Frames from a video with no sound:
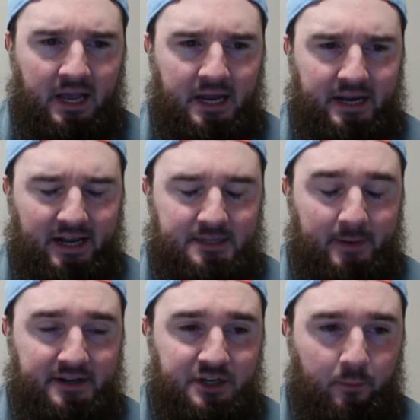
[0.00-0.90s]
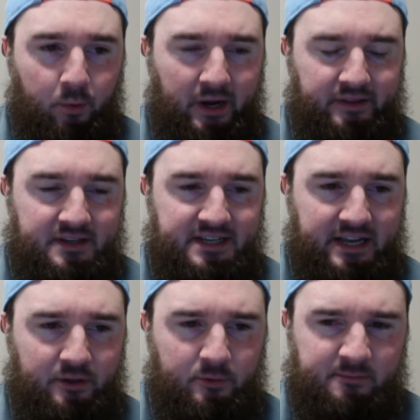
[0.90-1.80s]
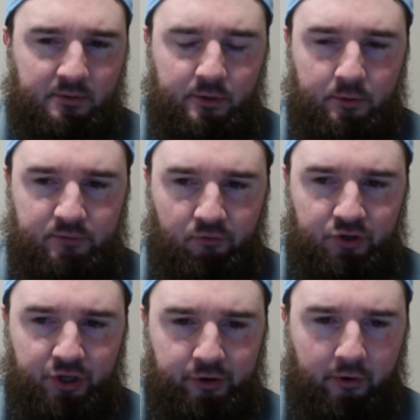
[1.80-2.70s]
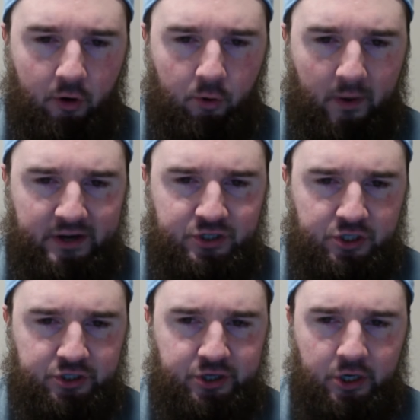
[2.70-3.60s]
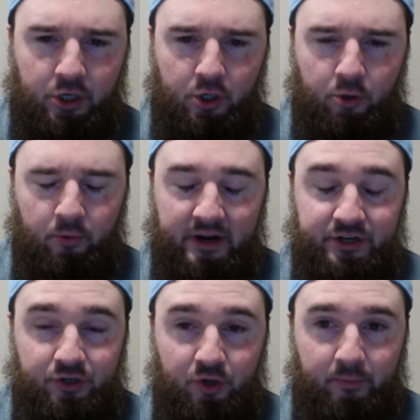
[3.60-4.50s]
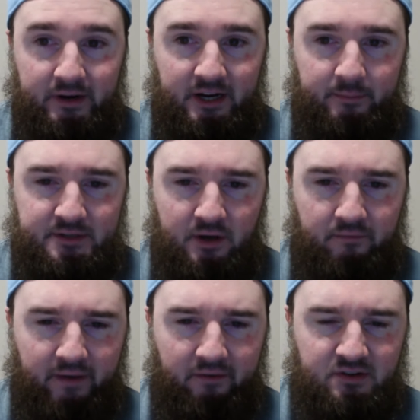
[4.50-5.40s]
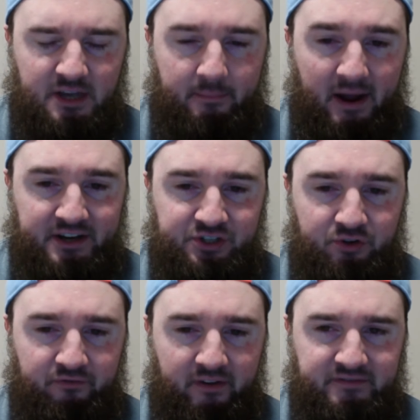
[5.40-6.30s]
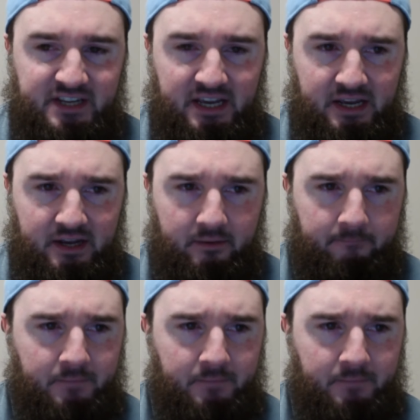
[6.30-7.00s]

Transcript: Next matchup, we got the St. Louis Blues versus the New York Rangers. Rangers opening up as home favorites at minus 215.